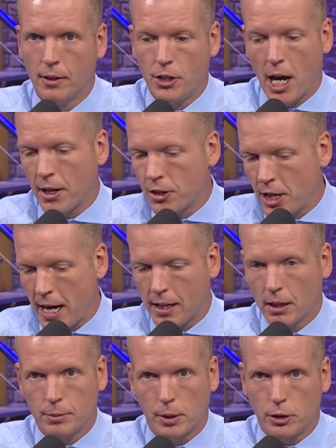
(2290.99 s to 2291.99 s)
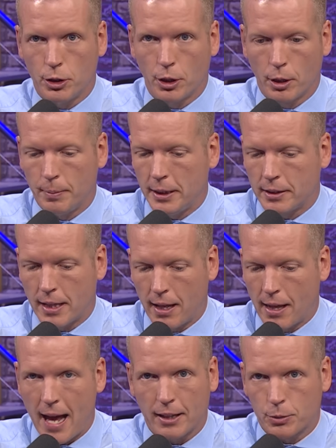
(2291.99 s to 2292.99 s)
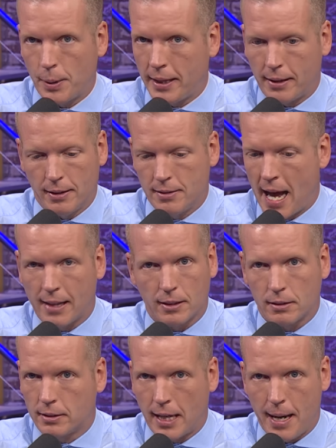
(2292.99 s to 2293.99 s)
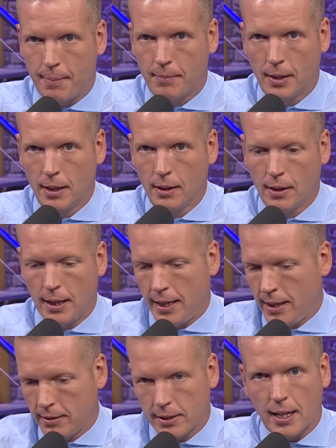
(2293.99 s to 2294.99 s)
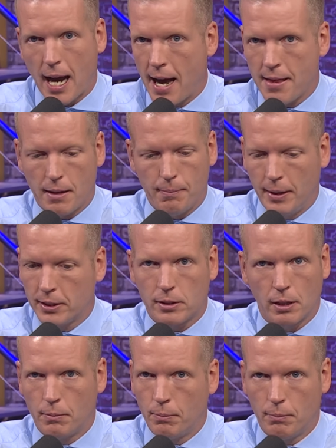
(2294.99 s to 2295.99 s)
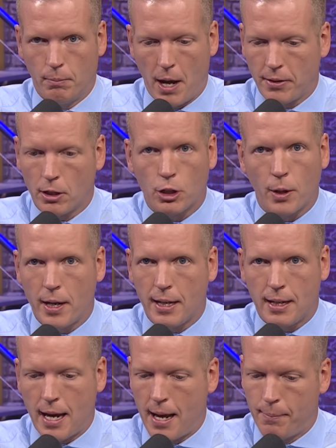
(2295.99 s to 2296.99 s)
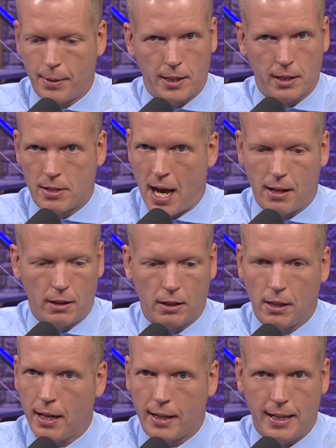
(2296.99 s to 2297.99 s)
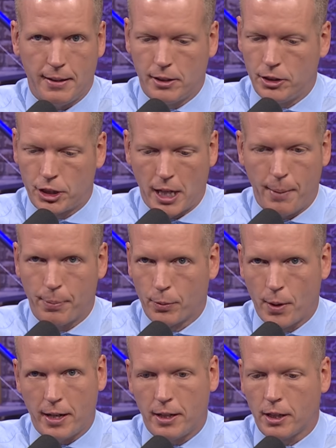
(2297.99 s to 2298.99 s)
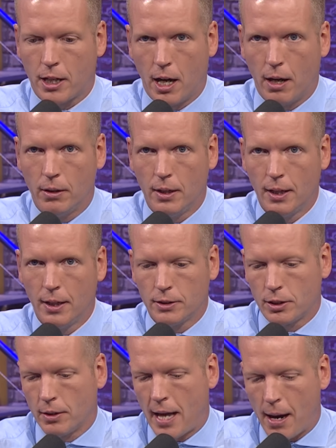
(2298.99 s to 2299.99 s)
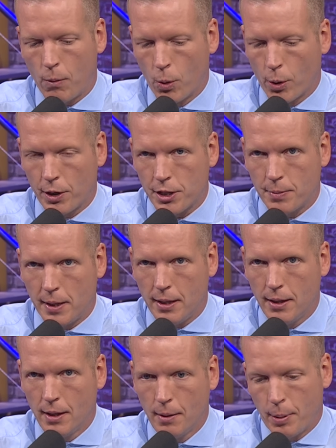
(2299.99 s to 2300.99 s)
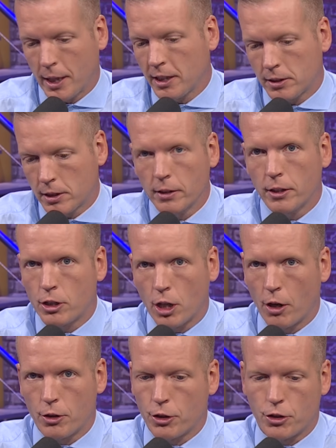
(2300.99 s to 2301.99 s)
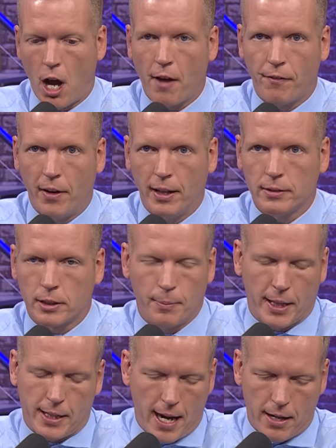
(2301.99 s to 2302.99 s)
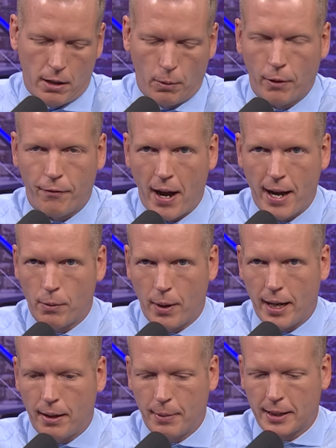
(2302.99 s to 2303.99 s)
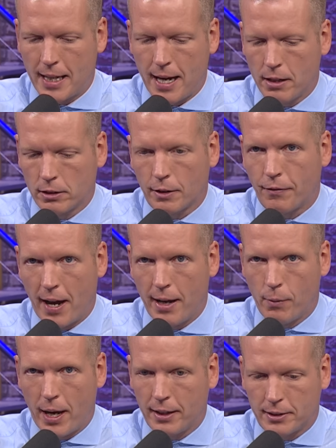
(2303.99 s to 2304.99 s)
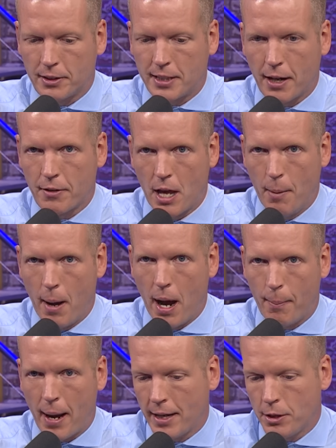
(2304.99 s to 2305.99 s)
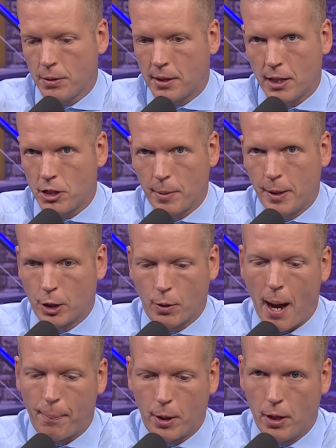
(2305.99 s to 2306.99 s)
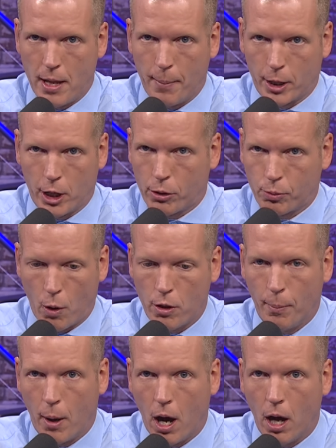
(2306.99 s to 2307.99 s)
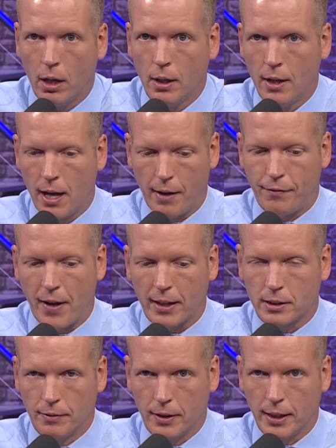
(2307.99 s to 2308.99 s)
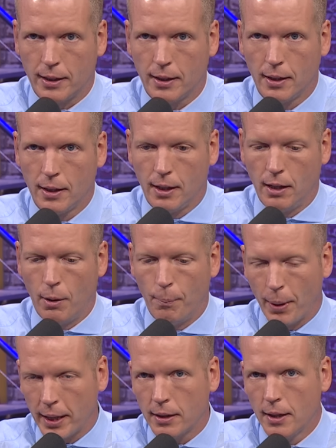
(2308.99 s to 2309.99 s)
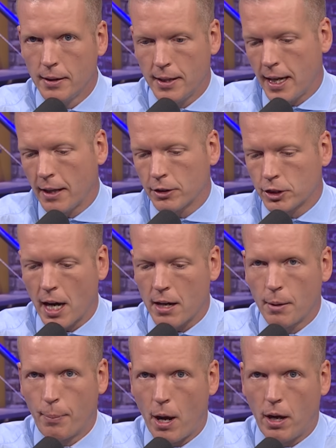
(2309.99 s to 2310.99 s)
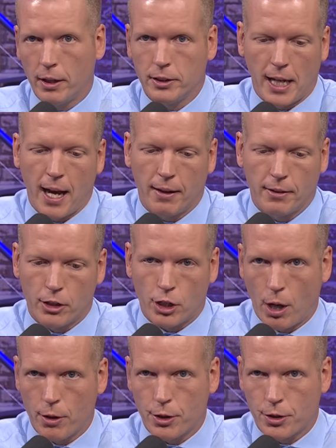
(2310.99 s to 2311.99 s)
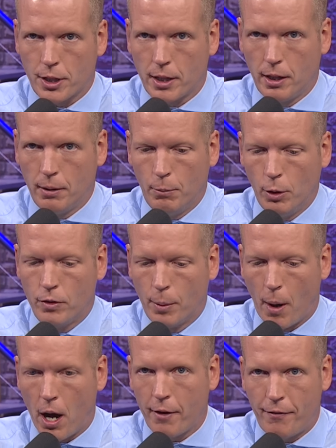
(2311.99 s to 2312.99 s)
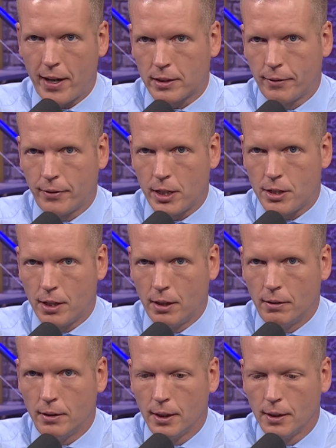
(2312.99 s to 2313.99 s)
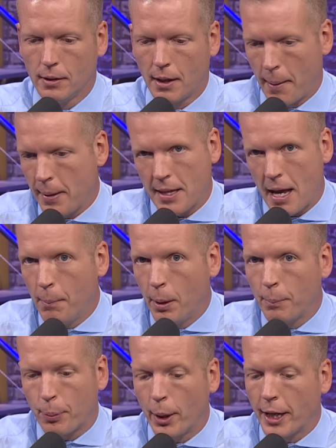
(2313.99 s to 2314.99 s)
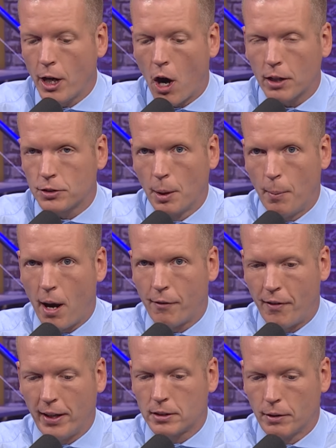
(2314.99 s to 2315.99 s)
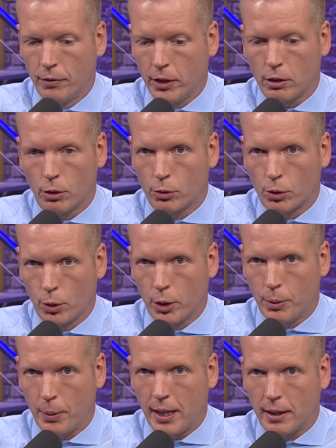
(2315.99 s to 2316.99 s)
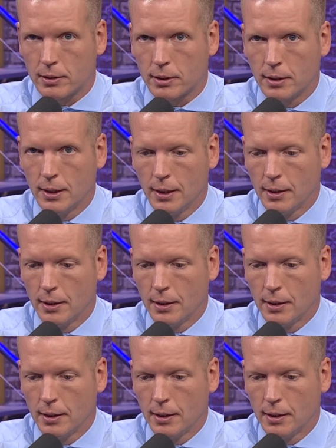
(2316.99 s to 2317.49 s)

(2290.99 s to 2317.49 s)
Josh Jacobs, as you heard me say last week, is not the same. He is a guy that missed a month of training camp and does not look like he's in shape or ready to go. So that worries me. But it's still the Chargers offense. And McDaniel will find way McDaniels will find ways to tear them up. I do think Jimmy Garoppolo and them are going to throw the ball effectively. You know, but the other side of the ball is yeah, the Chargers are going to move the ball effectively too. I mean, they've been pretty awesome offensively through 3 weeks.